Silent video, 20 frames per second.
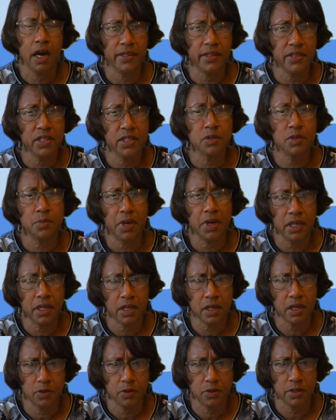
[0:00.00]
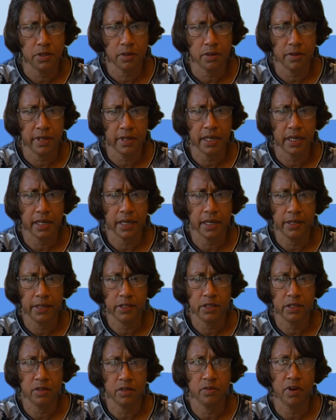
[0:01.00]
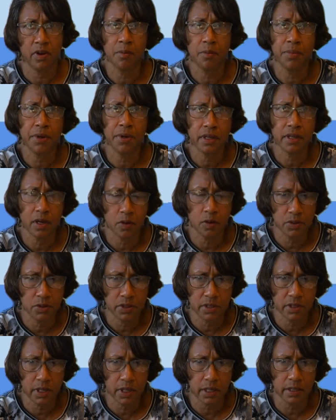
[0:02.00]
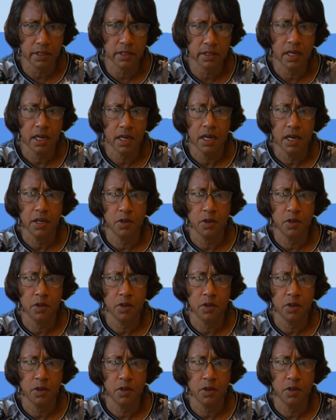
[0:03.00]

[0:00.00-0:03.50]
and since many countries are already engaged in developing their own sets,